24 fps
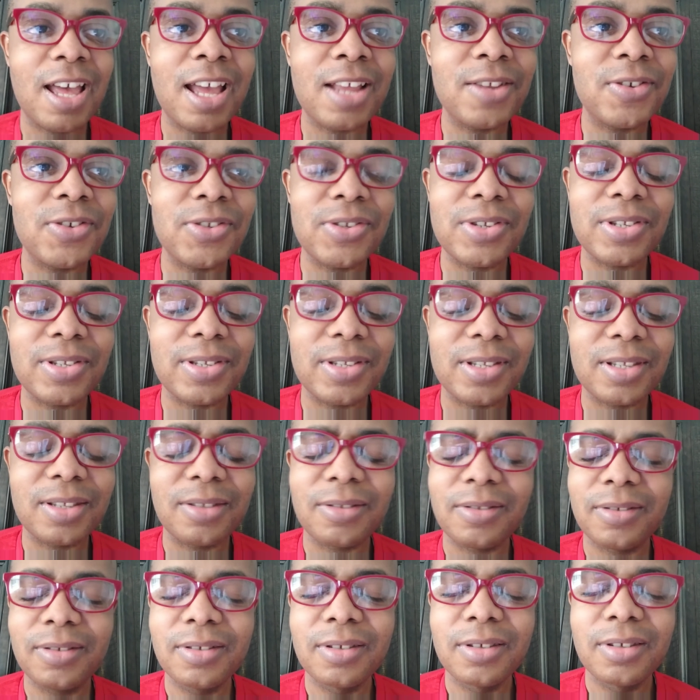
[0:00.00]
I just...
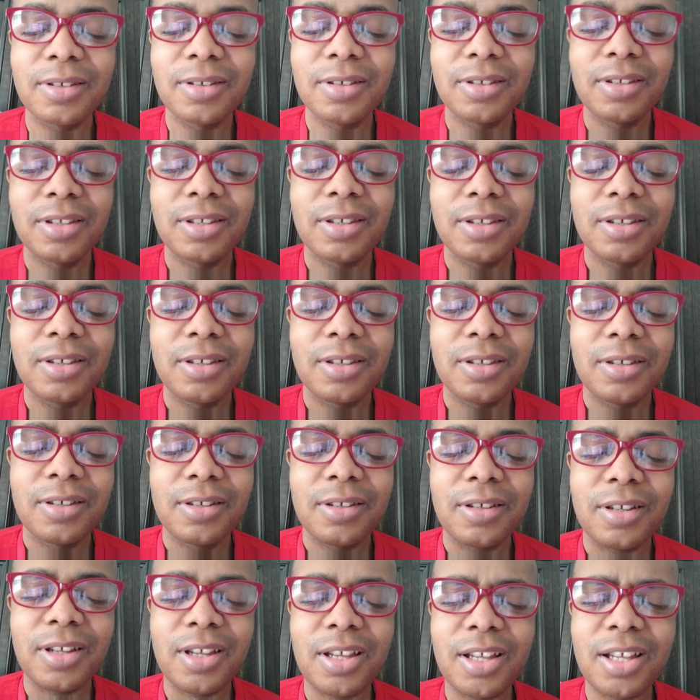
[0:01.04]

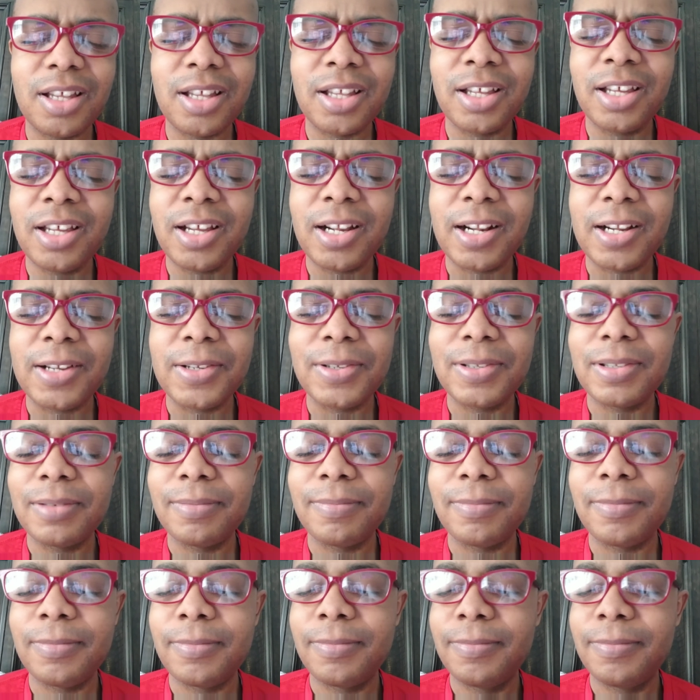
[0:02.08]
Oh, goodness.